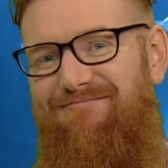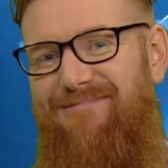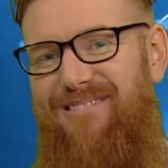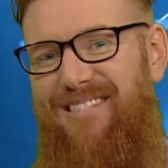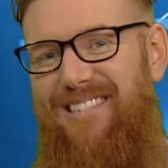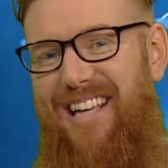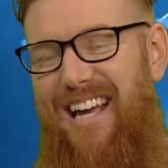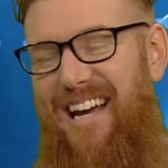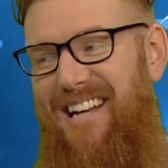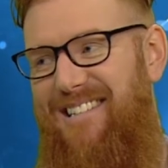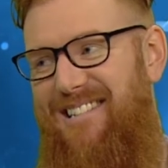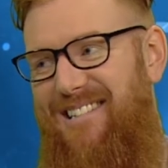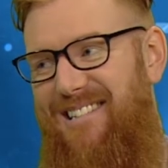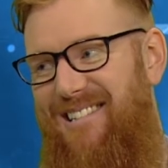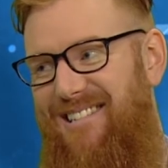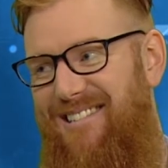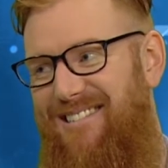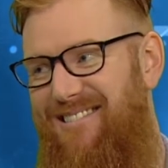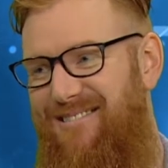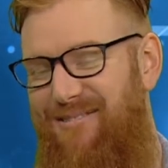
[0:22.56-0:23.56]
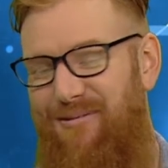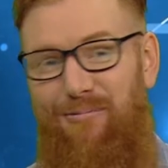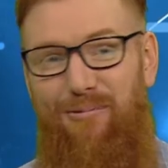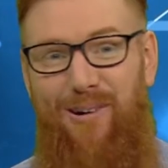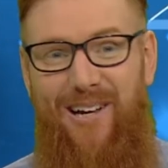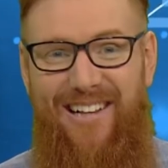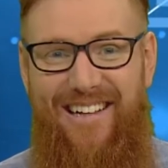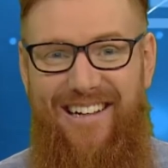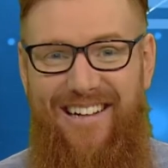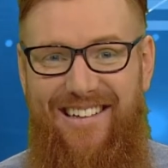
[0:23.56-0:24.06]
Yes.
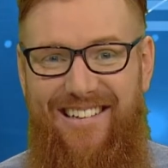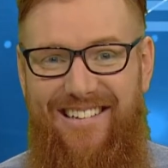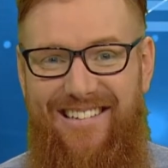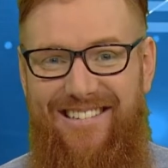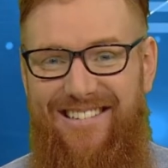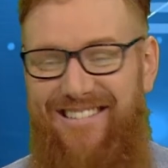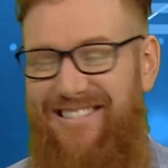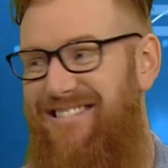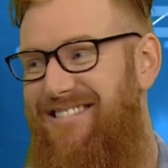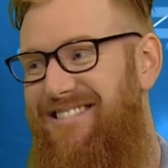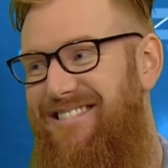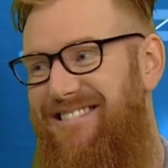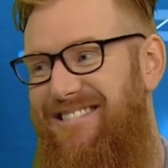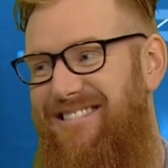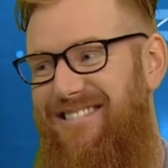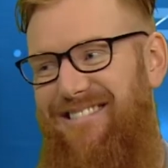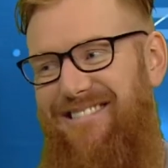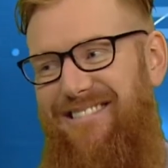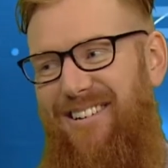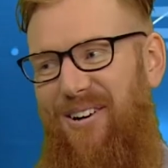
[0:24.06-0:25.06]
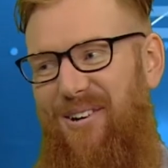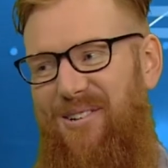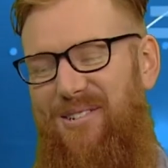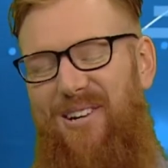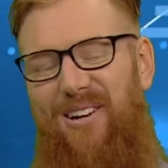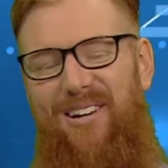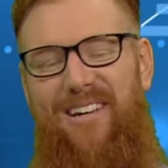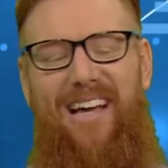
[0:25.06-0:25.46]
Will he? Also,